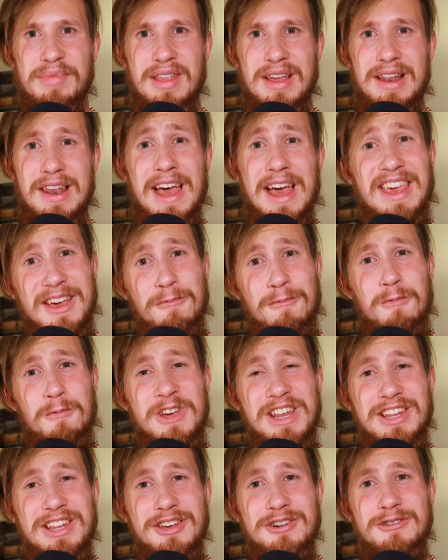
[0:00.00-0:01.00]
Like a
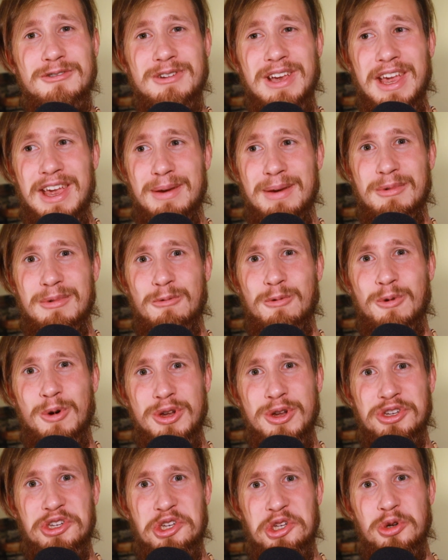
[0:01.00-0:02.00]
video gamer would
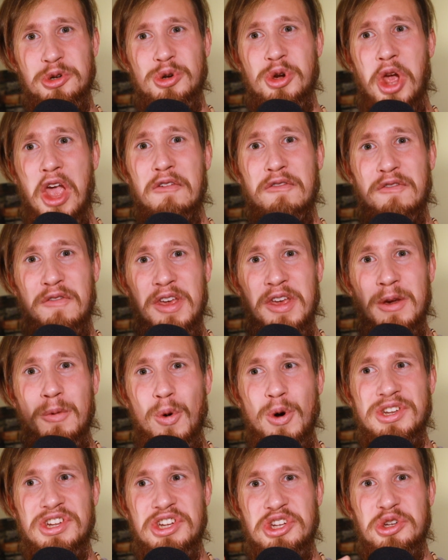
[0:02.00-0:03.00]
do if he
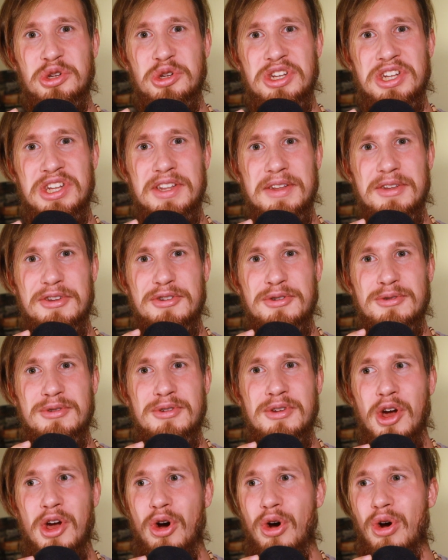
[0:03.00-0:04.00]
wanted to
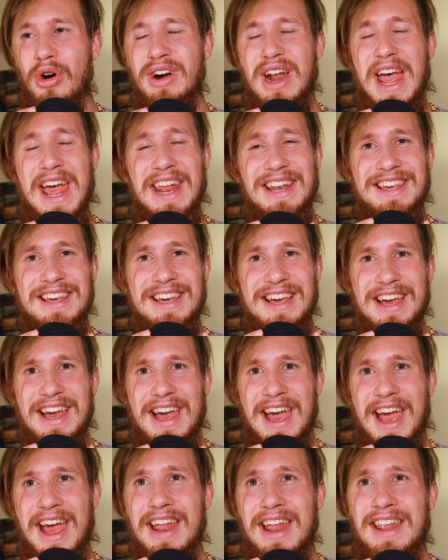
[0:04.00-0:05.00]
or
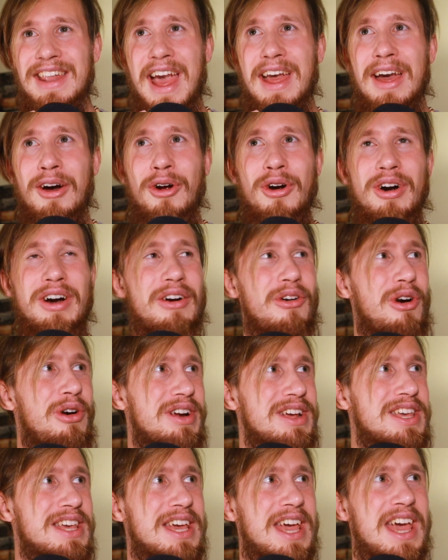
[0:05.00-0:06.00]
or a
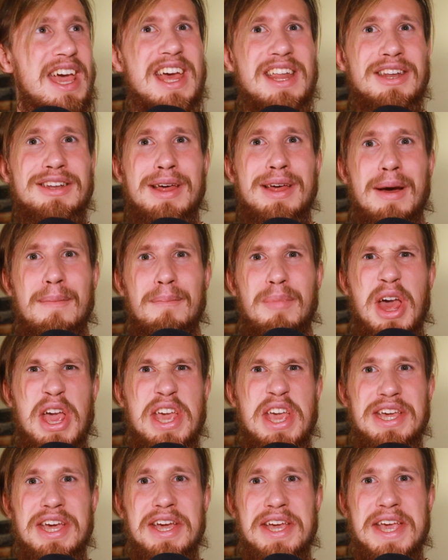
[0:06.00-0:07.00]
kid
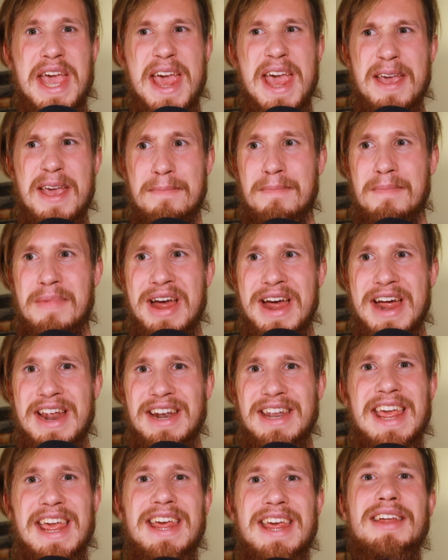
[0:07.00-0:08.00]
playing a game.
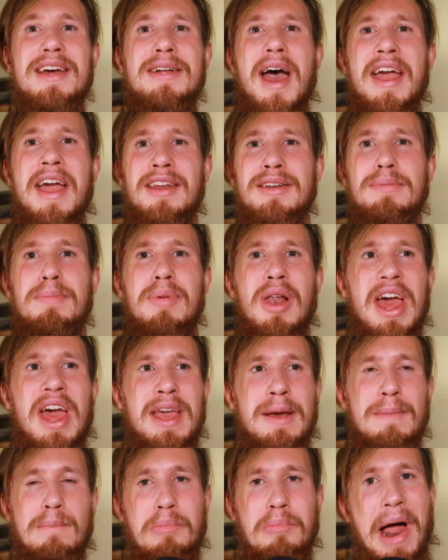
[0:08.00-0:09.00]
They ain't
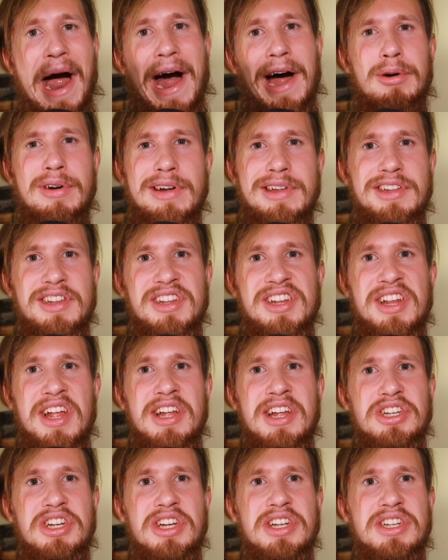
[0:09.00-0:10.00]
playing pirates,
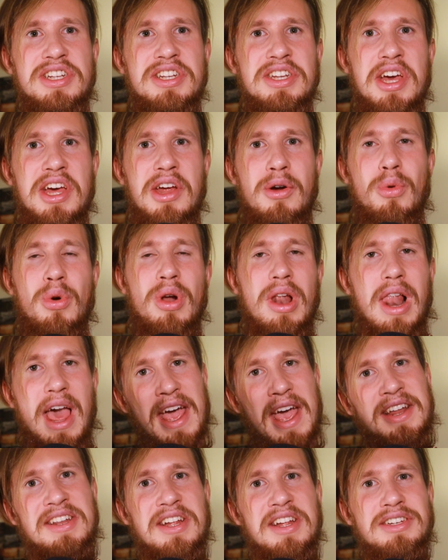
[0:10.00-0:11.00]
just
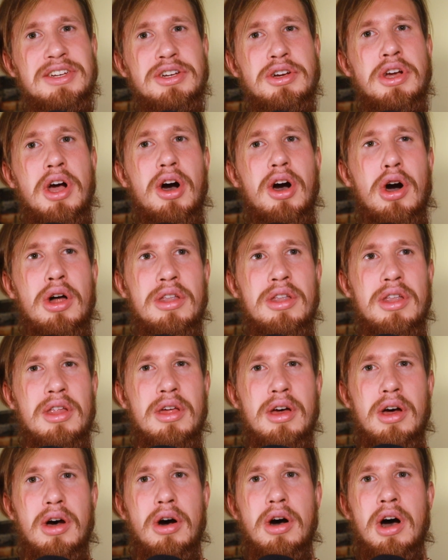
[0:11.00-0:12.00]
relaxing on
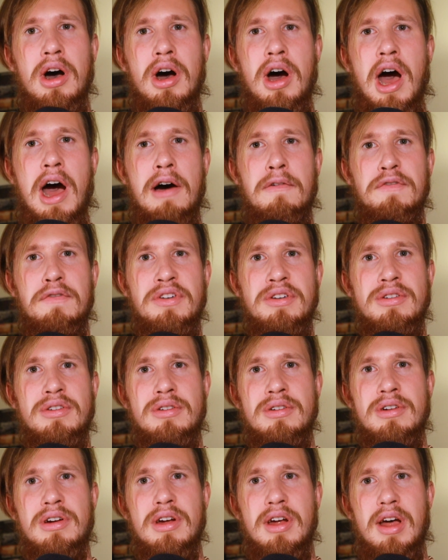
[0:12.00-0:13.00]

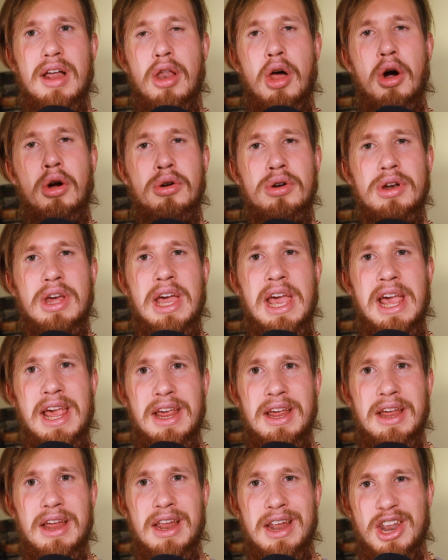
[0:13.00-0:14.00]
after a long day.
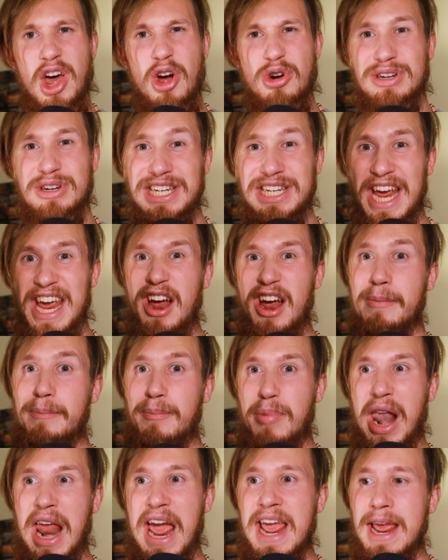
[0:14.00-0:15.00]
No, they are
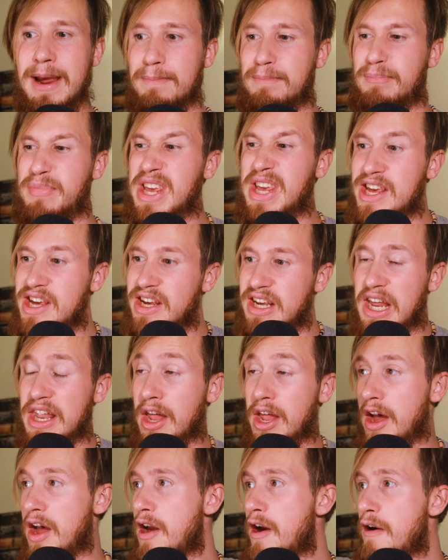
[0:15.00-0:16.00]
playing being in a
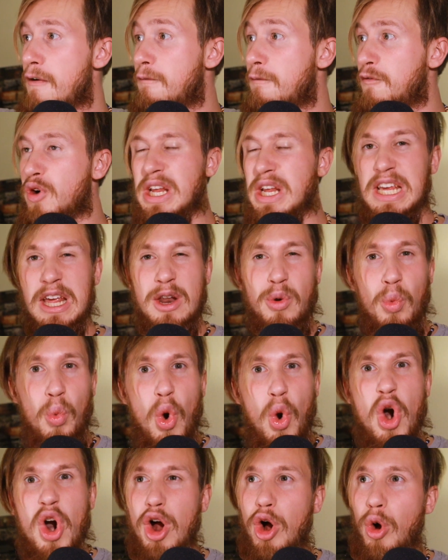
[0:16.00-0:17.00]
freaking
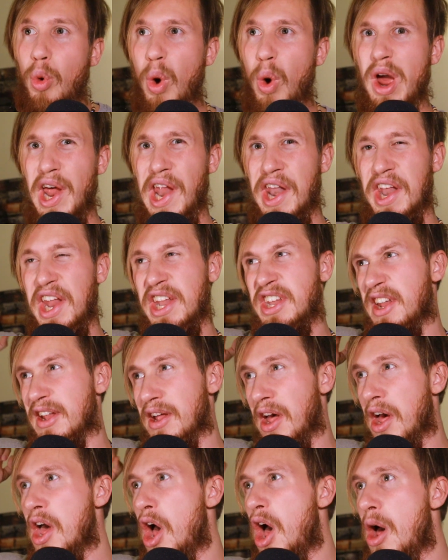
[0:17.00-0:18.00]
whirlwind and the
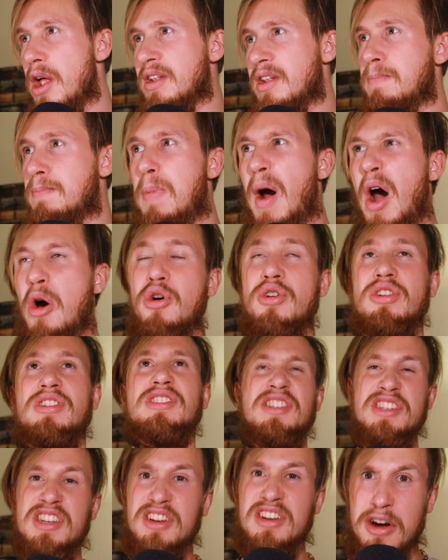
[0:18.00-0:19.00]

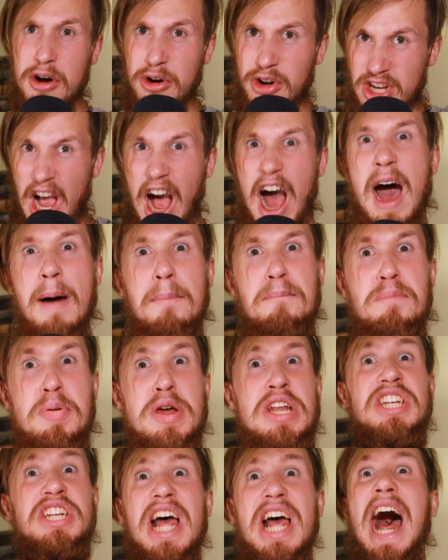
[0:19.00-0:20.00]
boat's going up and
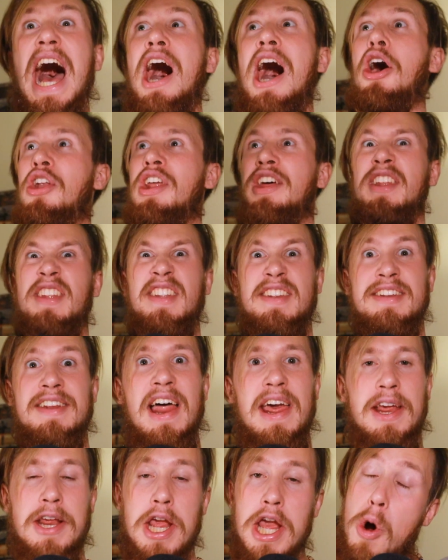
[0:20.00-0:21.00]
down and it's
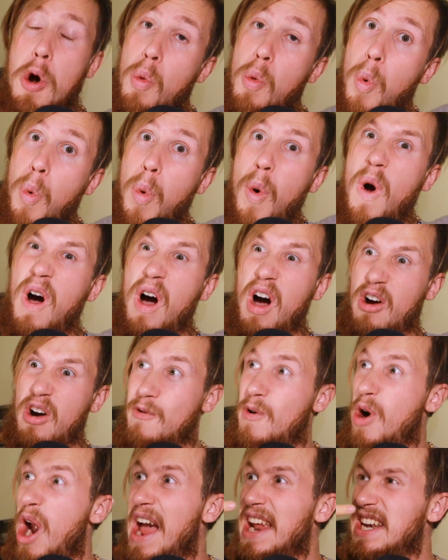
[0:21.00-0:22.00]
like war
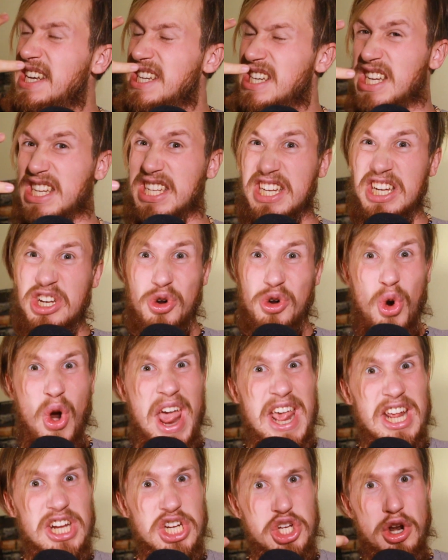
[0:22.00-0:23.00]
right in the
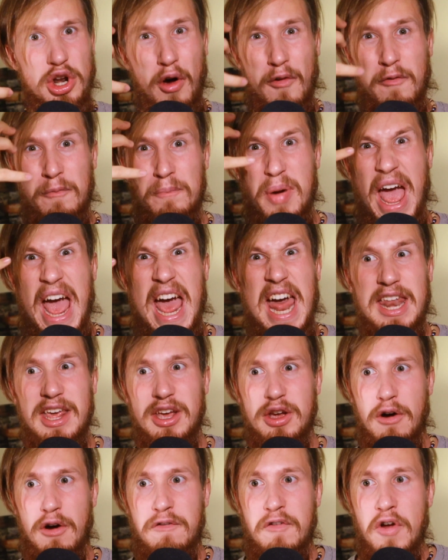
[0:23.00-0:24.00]
situation of panic
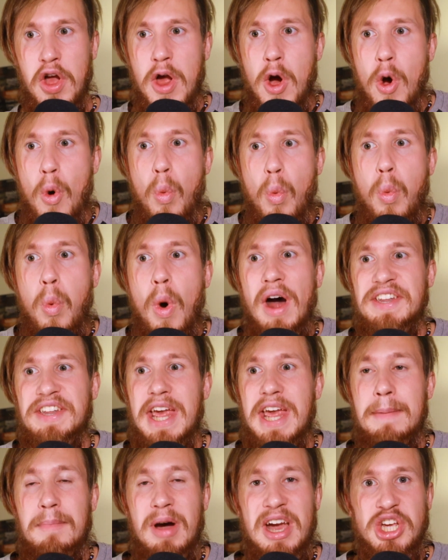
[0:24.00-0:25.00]
of what
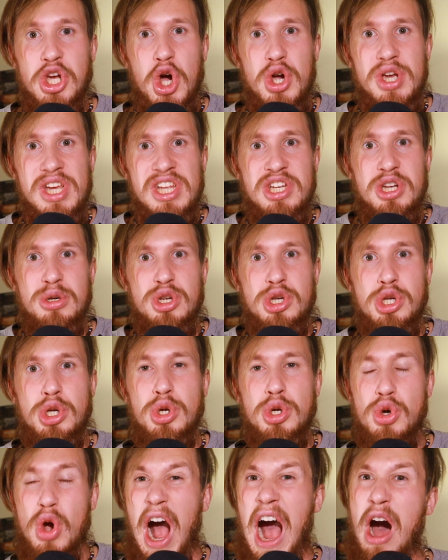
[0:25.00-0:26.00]
am I going to
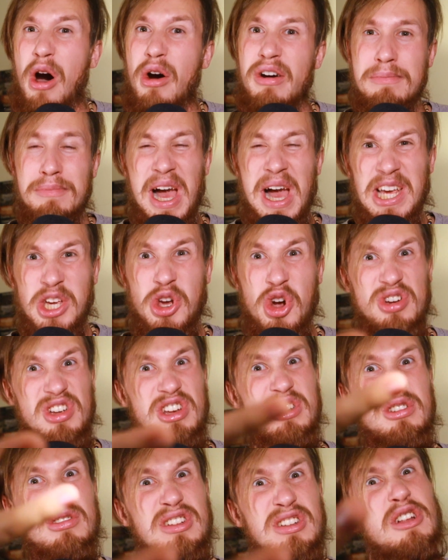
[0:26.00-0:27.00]
do? How am I going
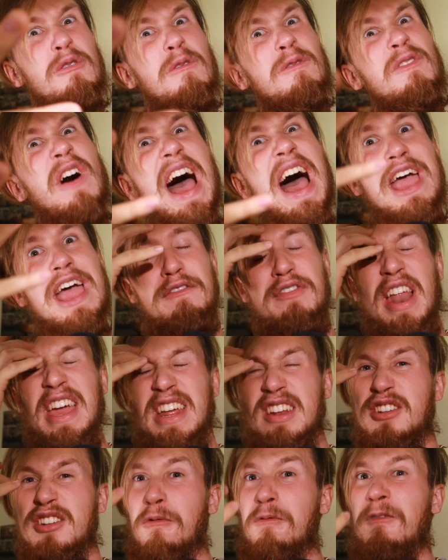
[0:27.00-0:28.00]
to survive? Like
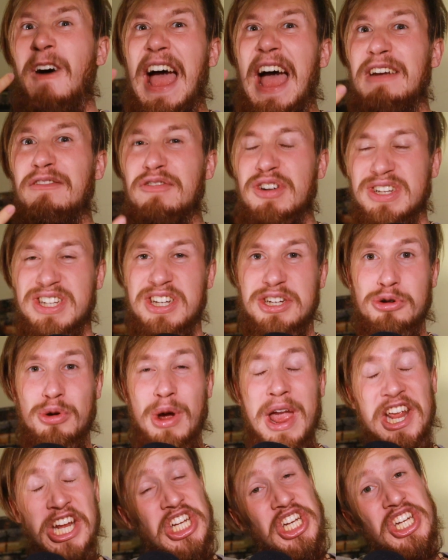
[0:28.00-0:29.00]
survival
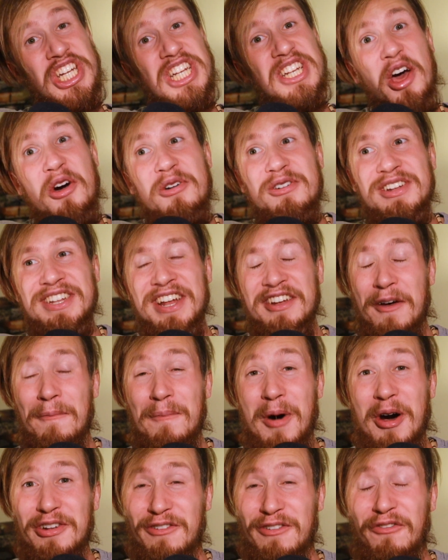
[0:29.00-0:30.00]
situations. Those are the
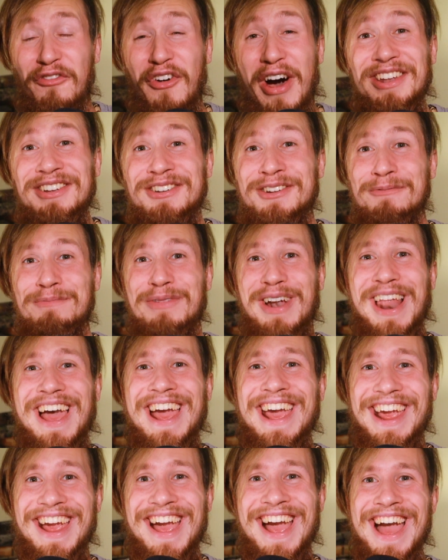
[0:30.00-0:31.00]
most fun to play.